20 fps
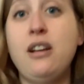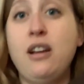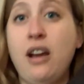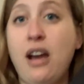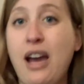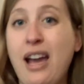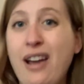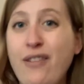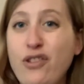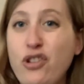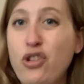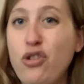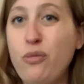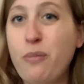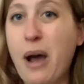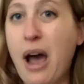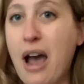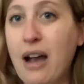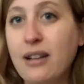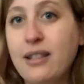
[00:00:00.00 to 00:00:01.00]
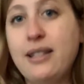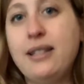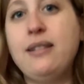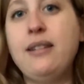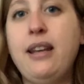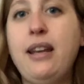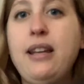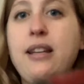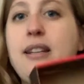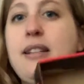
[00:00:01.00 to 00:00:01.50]
I have a shoebox.
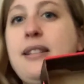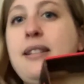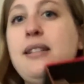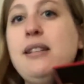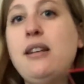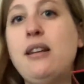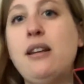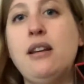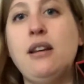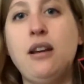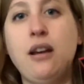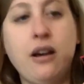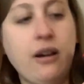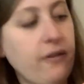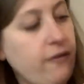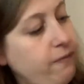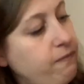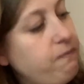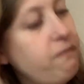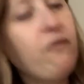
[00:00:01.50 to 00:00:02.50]
It is a